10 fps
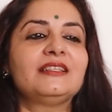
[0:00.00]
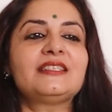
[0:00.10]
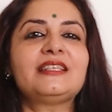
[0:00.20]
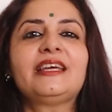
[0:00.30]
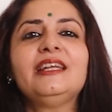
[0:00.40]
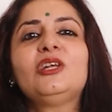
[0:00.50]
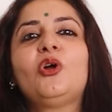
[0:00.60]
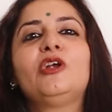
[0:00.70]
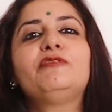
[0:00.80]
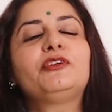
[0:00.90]
The second
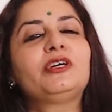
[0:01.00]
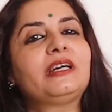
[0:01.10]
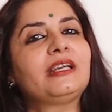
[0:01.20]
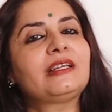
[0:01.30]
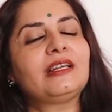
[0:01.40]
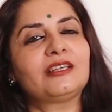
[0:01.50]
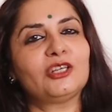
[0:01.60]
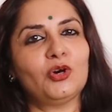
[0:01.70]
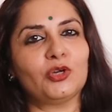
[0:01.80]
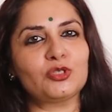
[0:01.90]
lord for a Kark
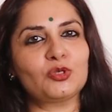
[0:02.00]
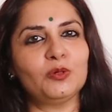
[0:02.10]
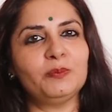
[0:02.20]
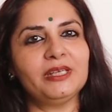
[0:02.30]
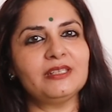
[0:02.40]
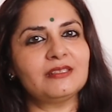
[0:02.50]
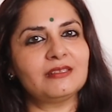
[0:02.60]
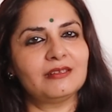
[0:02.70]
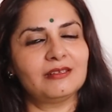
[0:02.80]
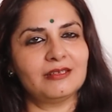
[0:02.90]
Lagna horoscope
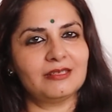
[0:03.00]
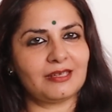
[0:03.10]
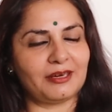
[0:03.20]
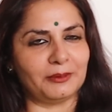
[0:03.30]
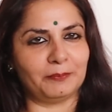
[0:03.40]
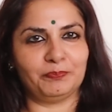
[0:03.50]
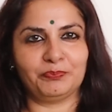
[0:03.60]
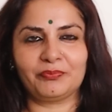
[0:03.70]
is Sun.